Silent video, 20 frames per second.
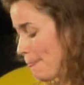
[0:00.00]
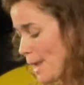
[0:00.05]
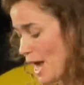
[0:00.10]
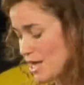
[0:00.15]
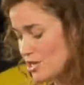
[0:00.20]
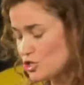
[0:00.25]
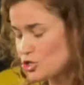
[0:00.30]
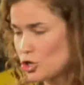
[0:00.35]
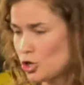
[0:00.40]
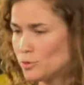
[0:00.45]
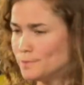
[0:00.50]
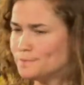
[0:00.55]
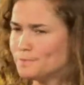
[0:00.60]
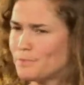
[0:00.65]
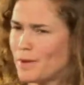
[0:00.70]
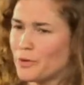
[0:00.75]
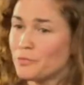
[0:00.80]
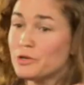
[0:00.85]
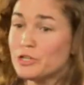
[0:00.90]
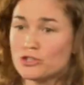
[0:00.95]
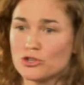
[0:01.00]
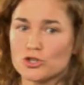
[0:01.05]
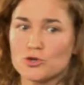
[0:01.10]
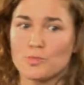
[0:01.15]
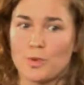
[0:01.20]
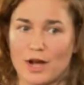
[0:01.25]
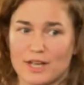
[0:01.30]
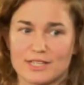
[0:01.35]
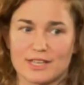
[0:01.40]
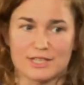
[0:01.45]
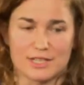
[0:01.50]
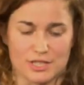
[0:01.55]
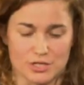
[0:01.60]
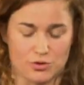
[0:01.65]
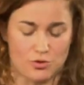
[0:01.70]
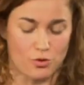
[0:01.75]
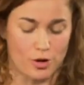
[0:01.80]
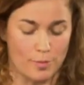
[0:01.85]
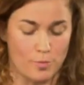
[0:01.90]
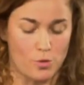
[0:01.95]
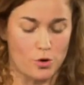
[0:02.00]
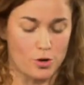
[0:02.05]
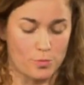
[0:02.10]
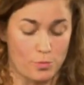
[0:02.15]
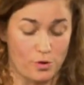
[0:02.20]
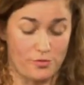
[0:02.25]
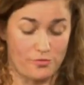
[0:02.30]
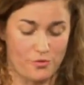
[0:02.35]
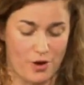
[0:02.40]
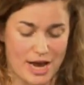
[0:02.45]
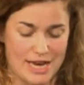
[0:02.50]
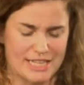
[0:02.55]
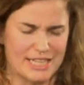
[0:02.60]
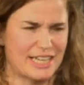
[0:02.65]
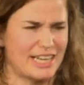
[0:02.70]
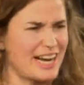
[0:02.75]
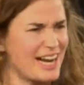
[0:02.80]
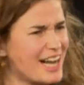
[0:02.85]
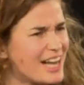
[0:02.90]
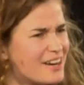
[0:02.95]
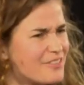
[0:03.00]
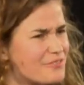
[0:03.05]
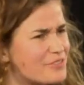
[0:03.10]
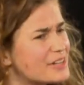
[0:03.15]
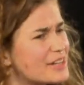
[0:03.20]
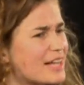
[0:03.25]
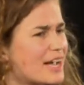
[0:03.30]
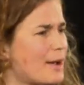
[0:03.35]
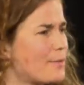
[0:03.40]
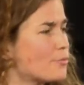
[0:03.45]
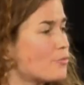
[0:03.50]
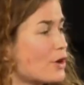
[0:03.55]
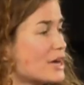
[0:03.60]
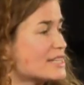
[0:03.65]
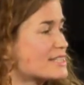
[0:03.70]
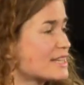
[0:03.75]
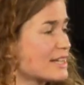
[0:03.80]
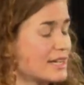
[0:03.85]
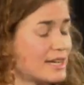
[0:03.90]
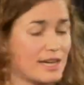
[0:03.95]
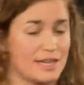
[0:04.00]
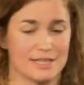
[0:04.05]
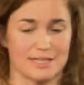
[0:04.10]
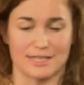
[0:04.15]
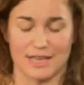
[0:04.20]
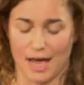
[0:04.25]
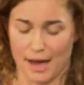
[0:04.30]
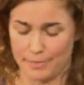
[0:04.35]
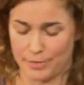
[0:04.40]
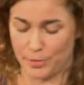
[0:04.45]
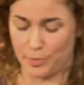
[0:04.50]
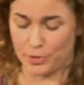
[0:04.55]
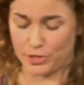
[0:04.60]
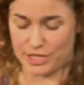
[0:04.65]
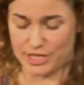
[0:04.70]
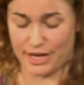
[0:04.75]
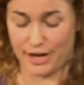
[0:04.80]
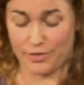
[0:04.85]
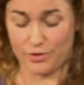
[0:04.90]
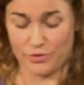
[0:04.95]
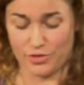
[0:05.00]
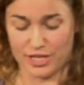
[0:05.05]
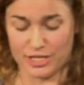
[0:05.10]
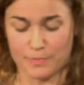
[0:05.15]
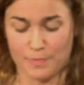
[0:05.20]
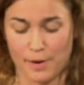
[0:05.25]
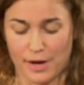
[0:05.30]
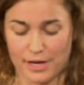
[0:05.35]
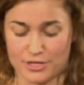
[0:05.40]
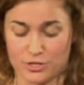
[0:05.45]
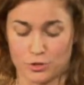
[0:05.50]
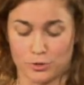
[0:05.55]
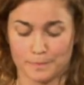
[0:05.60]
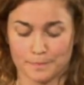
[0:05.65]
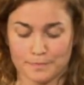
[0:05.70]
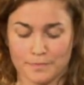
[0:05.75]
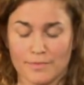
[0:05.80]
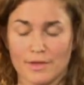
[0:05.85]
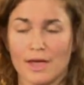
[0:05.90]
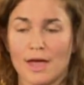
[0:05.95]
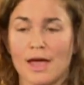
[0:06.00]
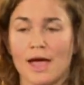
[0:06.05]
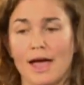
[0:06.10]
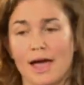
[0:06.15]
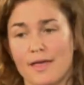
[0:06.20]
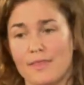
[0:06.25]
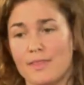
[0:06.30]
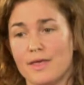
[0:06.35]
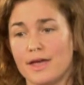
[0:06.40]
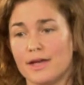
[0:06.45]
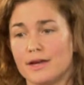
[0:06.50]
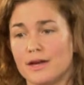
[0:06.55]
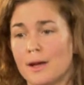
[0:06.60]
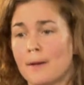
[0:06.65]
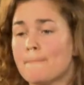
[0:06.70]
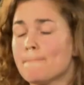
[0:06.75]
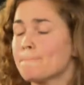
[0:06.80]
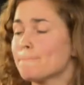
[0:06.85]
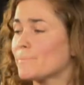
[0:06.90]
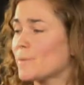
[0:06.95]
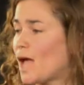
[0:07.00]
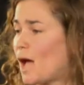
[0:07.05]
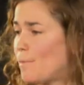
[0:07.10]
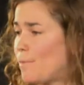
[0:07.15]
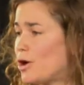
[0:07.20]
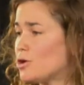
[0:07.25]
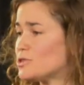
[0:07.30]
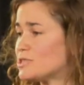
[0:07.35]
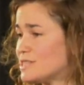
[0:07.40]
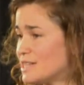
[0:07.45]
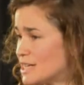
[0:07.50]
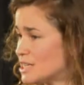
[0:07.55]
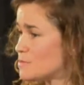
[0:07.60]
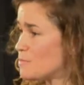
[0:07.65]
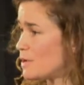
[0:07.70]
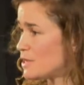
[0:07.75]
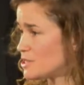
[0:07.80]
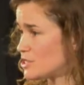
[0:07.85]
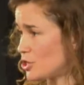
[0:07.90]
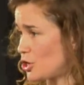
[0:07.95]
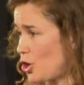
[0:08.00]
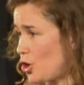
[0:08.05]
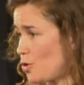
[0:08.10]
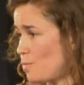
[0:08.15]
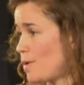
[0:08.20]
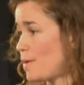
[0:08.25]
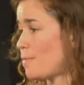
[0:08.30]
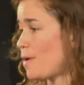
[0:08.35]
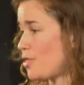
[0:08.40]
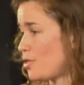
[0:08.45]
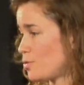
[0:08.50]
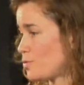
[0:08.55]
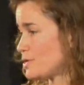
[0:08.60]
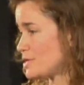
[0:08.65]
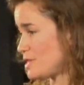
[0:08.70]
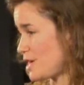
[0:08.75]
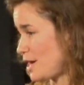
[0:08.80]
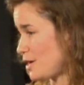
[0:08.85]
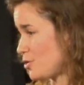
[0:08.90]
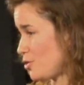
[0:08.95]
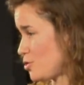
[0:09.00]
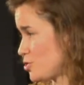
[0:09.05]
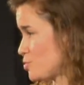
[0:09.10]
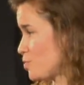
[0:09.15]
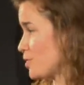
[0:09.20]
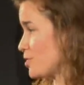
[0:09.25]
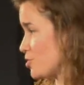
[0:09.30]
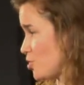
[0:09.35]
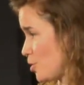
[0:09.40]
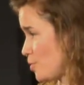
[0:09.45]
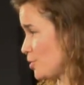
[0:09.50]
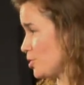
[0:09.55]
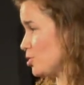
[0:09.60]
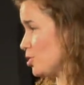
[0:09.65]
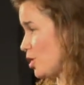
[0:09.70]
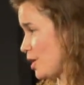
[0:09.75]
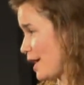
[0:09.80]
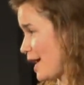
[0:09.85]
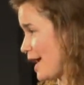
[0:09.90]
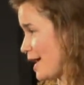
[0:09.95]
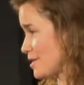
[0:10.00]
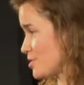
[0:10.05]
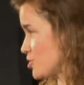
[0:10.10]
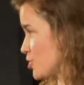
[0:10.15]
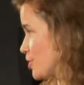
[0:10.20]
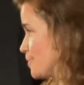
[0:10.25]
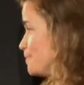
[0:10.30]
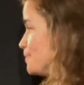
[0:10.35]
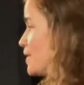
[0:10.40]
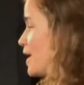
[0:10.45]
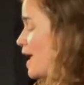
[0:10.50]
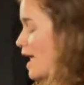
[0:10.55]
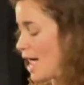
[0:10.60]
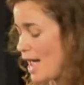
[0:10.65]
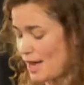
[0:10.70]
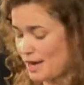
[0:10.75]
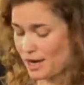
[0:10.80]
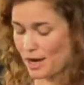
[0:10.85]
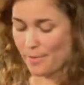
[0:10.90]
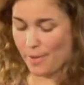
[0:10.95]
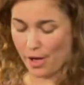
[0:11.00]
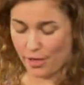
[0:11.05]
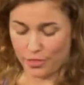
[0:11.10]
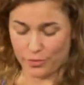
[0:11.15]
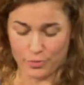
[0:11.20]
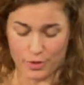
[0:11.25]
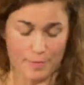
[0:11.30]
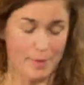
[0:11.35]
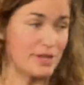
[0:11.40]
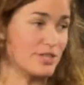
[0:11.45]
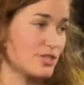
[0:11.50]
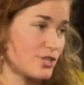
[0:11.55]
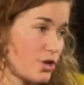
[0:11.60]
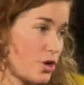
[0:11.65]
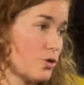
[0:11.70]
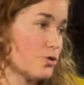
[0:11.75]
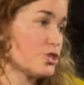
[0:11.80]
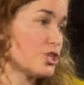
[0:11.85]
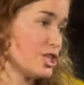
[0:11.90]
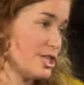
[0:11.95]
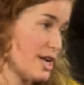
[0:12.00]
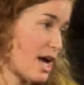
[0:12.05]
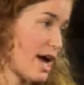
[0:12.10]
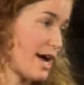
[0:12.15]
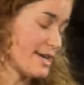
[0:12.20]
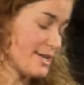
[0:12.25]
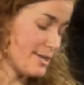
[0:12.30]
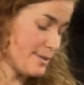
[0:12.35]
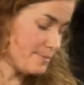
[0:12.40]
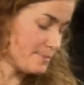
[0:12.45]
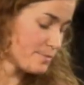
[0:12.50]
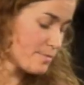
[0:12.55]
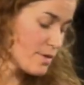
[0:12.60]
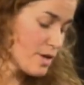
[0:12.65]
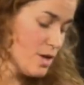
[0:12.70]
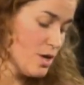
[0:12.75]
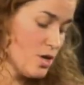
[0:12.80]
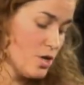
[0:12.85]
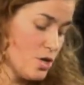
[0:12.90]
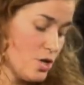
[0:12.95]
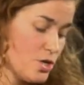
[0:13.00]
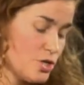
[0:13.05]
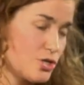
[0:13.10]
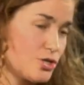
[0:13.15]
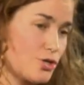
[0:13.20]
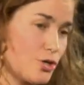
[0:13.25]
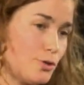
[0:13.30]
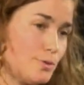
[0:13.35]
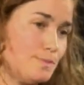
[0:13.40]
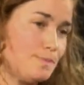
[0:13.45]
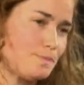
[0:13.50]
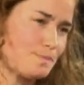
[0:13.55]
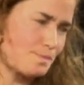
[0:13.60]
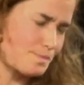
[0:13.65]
And so my research process is growing more and more frantic, and I kind of feel like I'm racing against time to put together this puzzle. And then about 6 months ago, my mother was diagnosed with terminal lung cancer, and about 3 months ago, she died. So